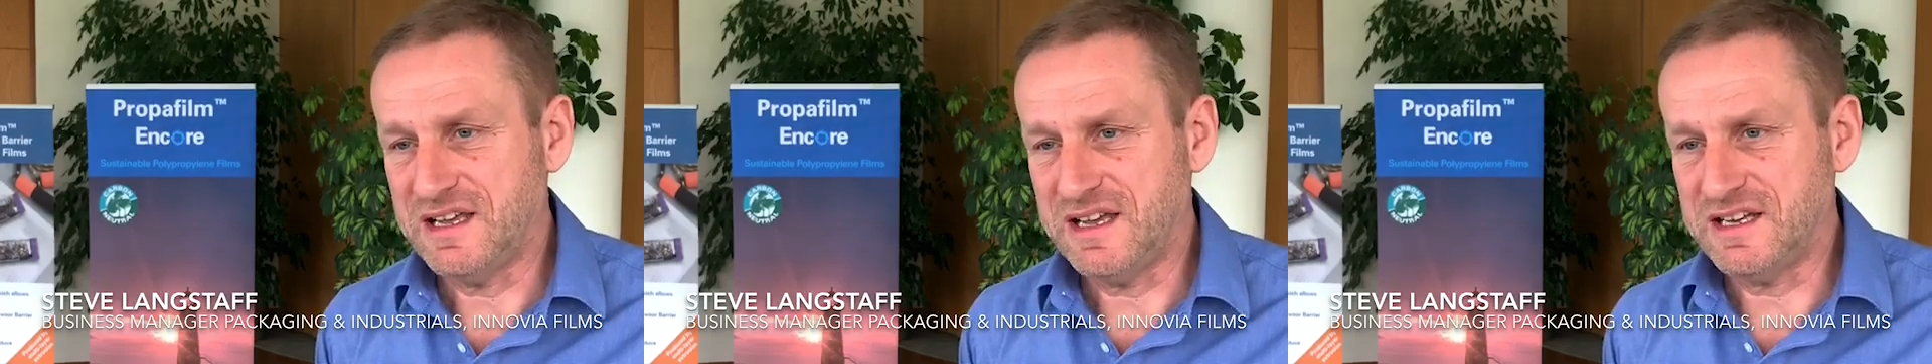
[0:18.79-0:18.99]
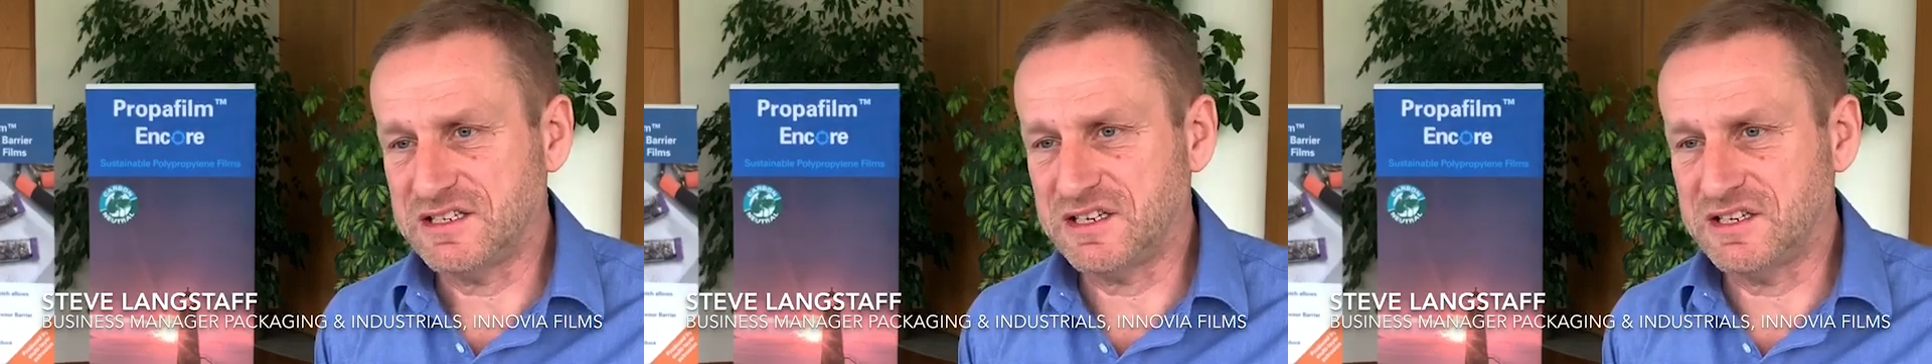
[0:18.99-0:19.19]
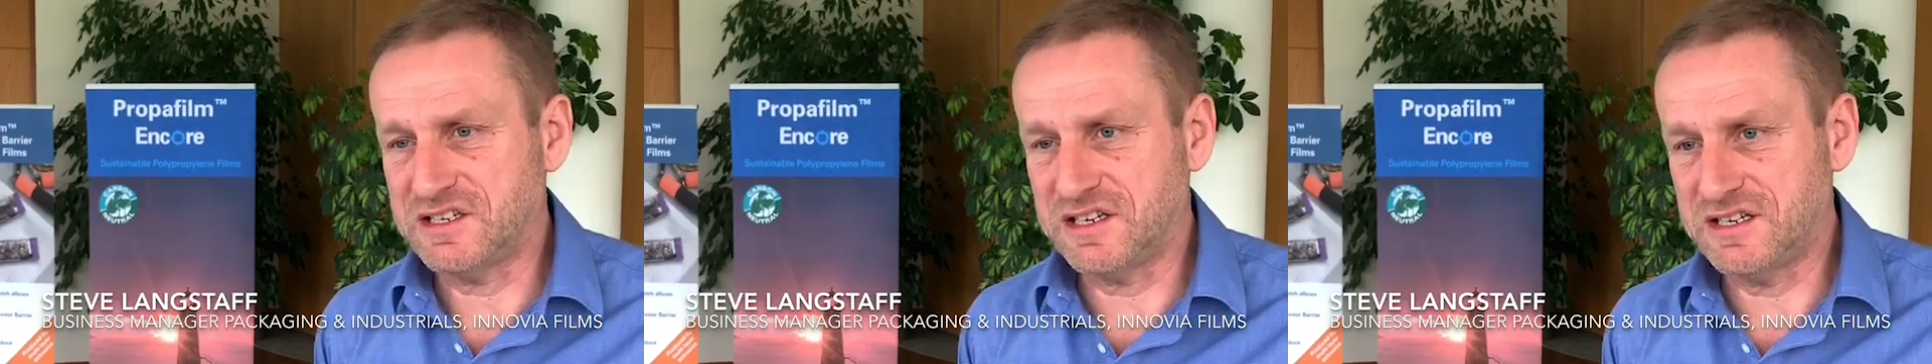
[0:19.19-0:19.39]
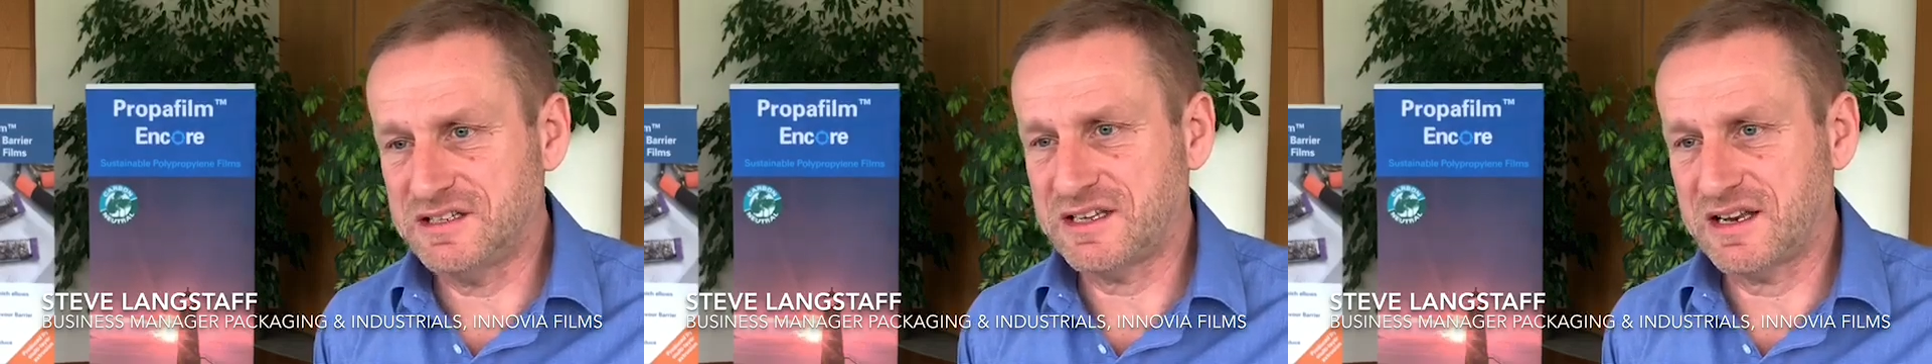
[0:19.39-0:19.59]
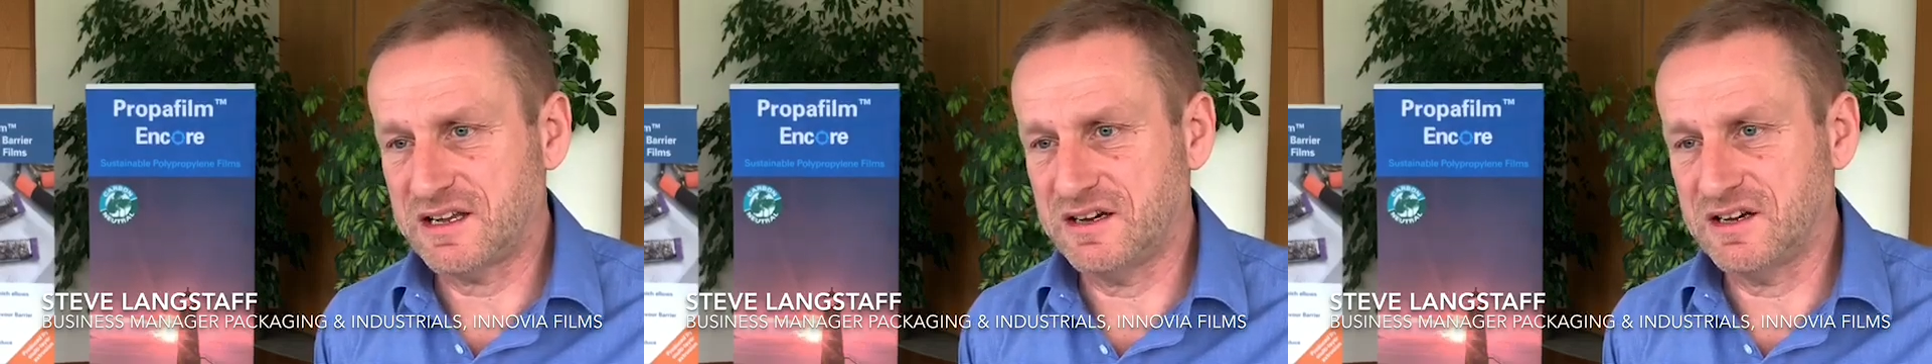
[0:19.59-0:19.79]
is to turn
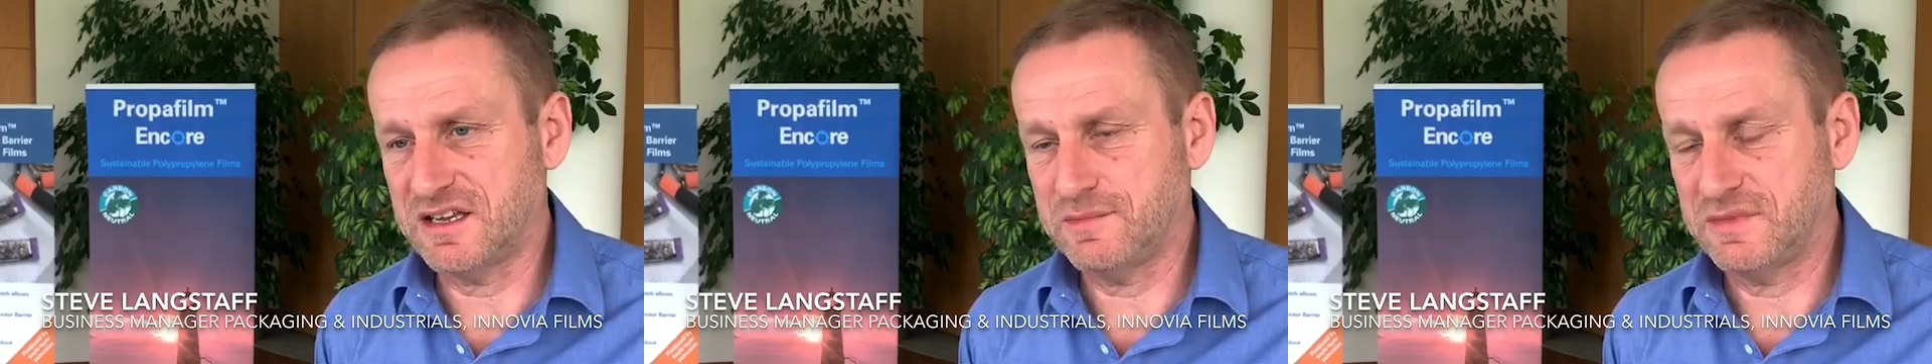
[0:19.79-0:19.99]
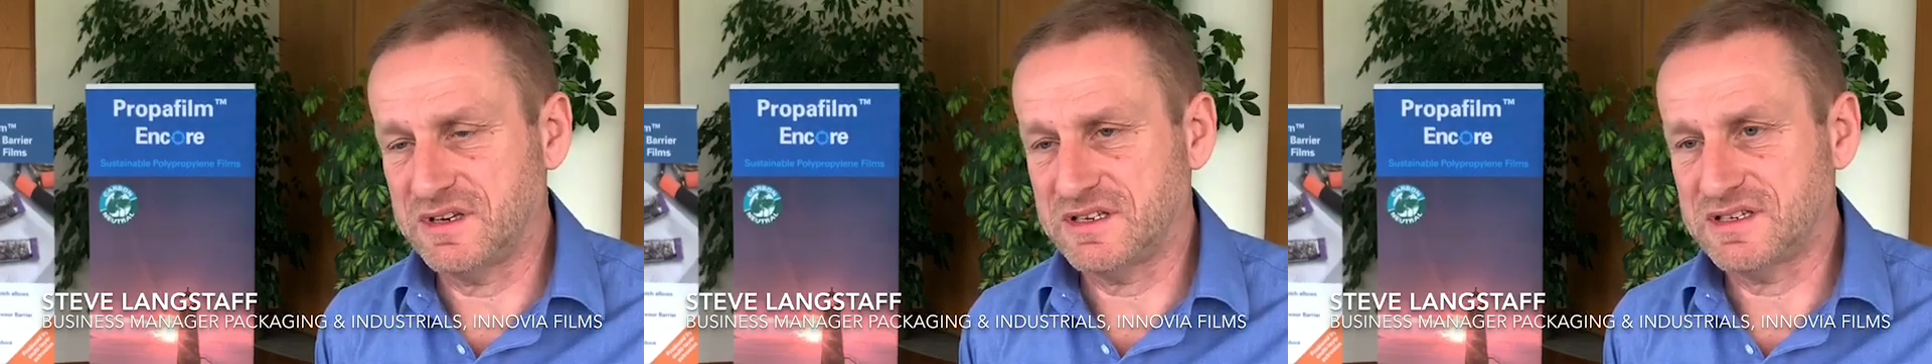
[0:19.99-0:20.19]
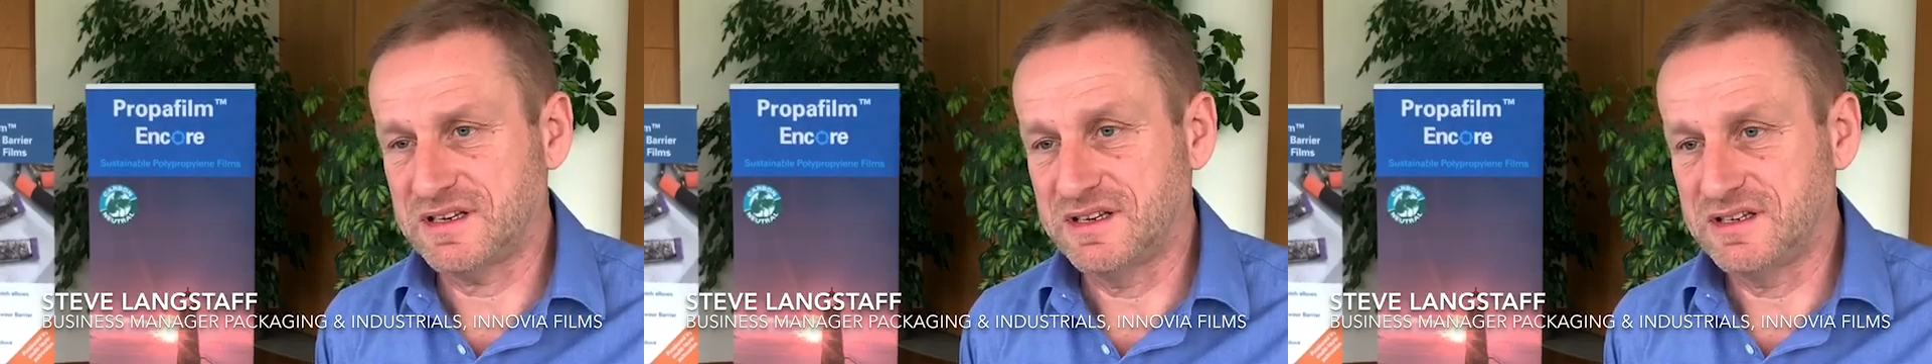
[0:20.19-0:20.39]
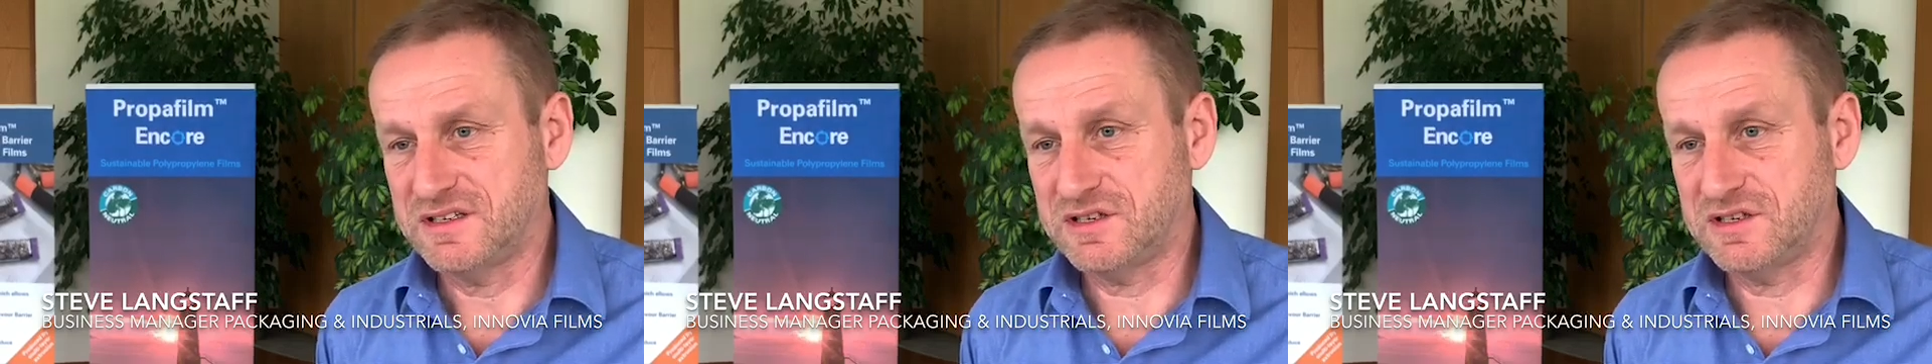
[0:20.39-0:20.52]
that argument